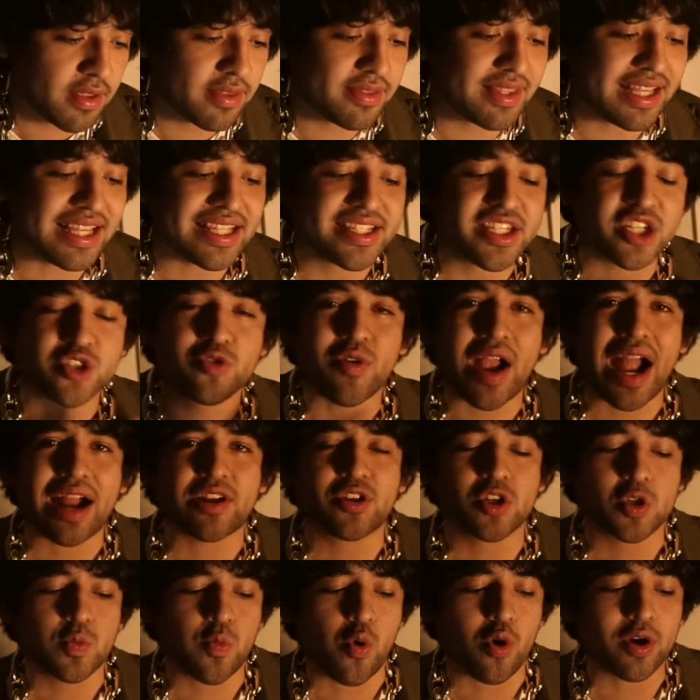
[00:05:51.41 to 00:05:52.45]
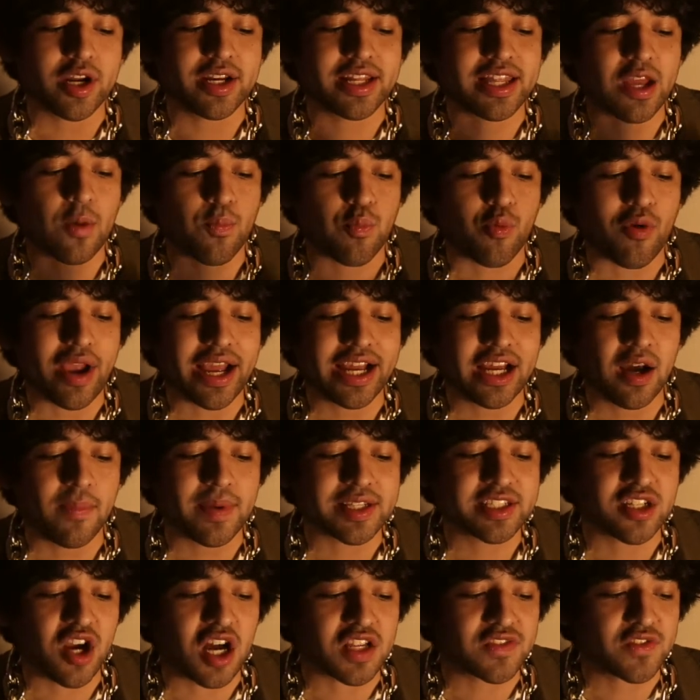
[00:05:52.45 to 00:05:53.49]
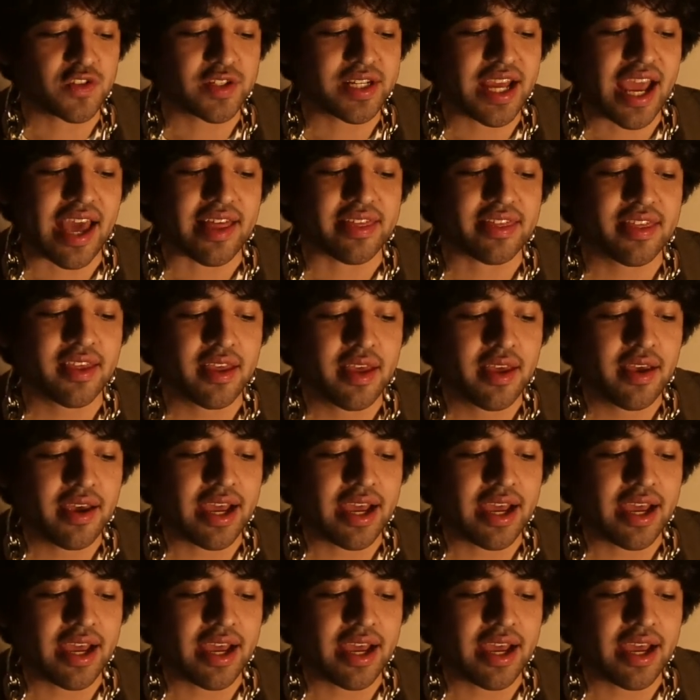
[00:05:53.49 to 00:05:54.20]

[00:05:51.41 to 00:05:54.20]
These detractors pointed to their breakup as cause for death,